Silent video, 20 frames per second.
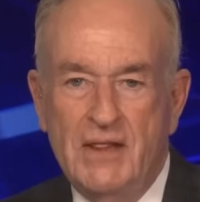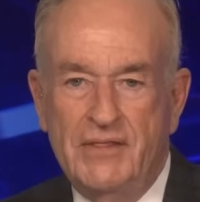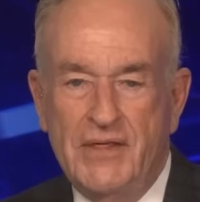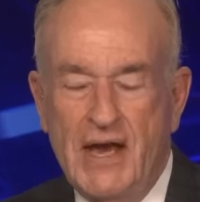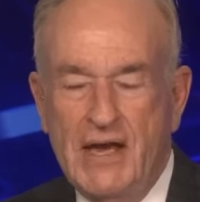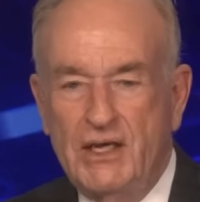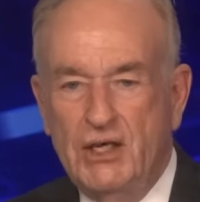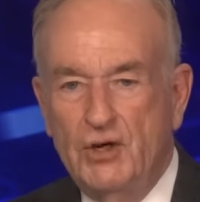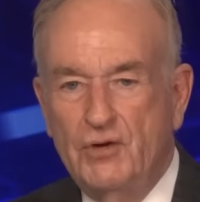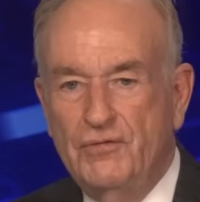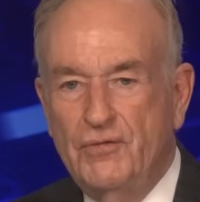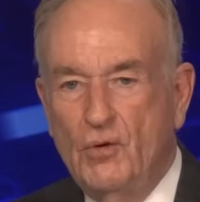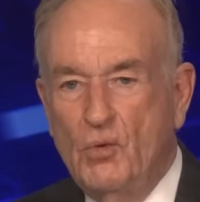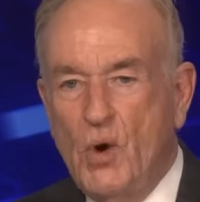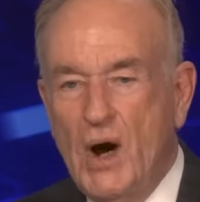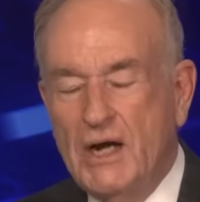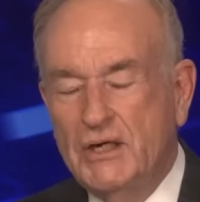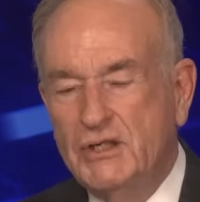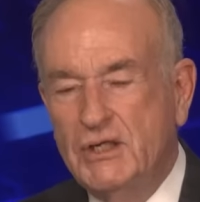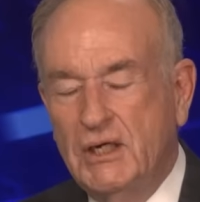Thank you for
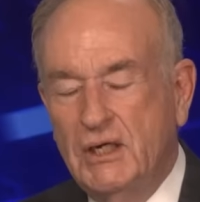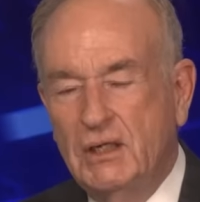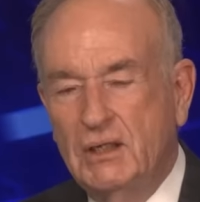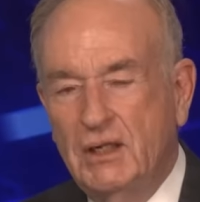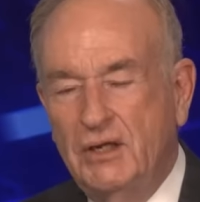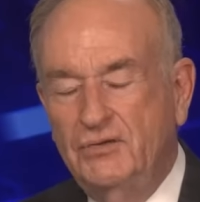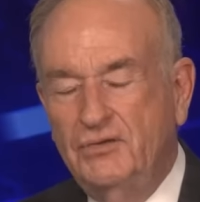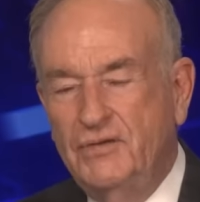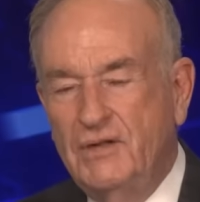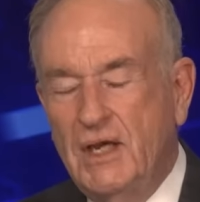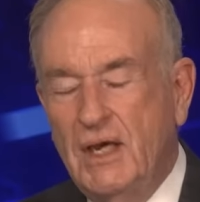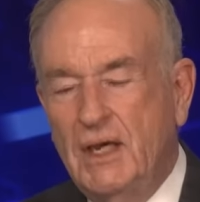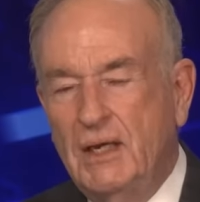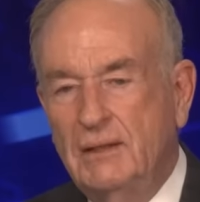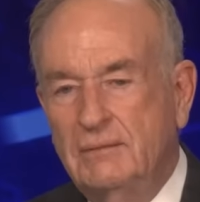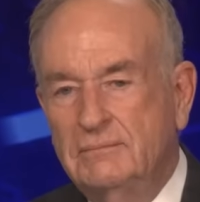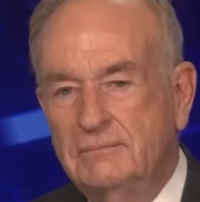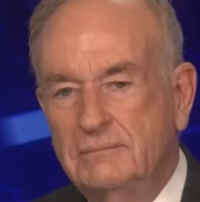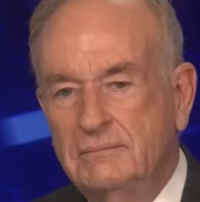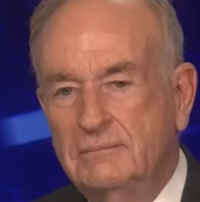watching and
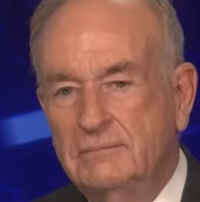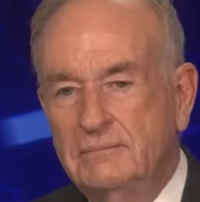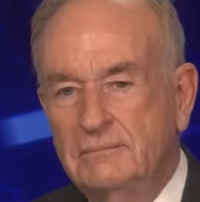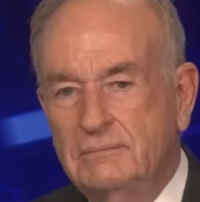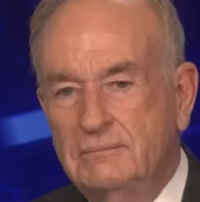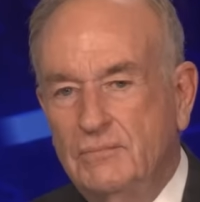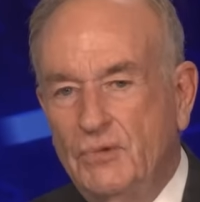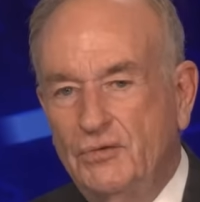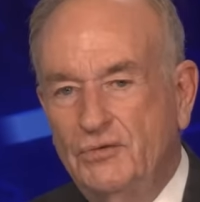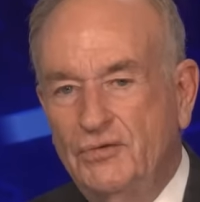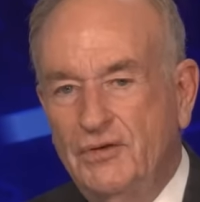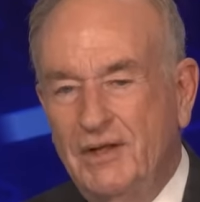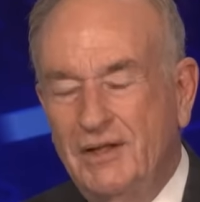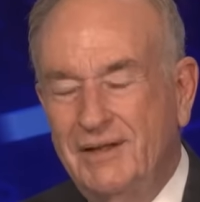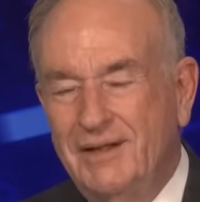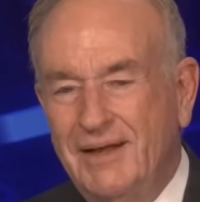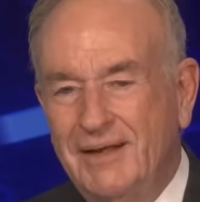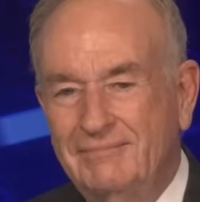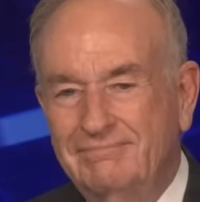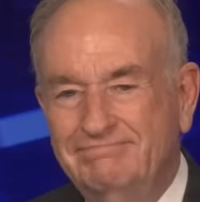listening. We'll see
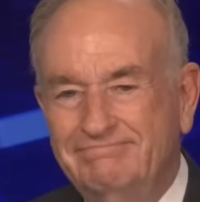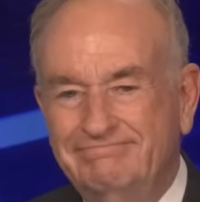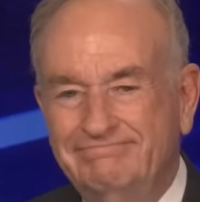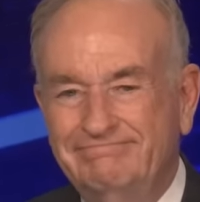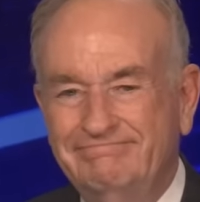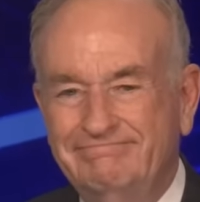you then.